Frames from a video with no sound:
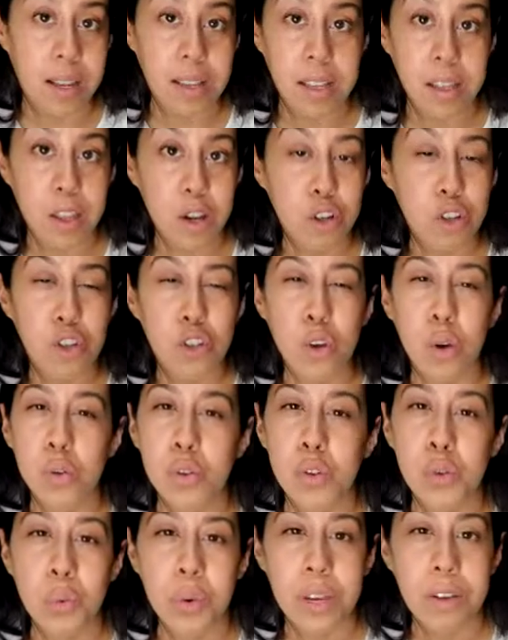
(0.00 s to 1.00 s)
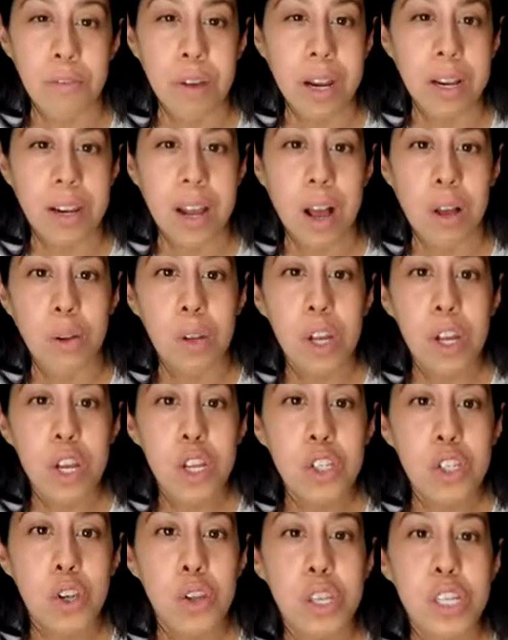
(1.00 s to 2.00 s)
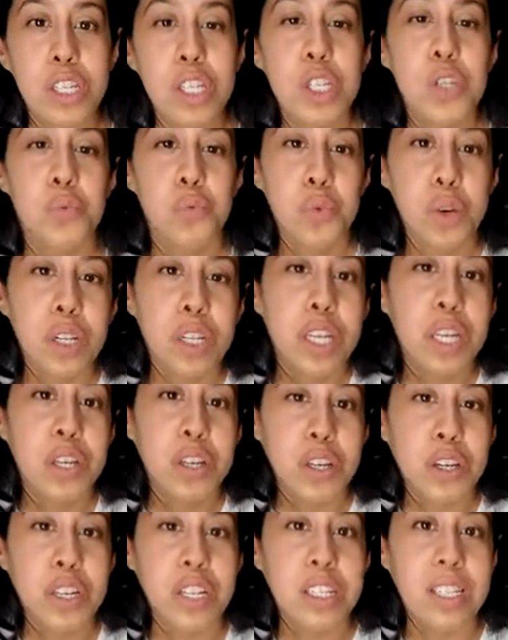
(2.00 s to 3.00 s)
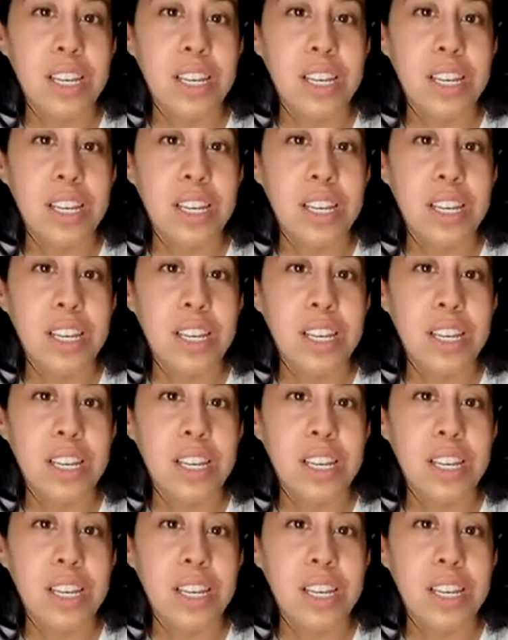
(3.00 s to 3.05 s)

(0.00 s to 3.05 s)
they're so sweet right now. So this is really good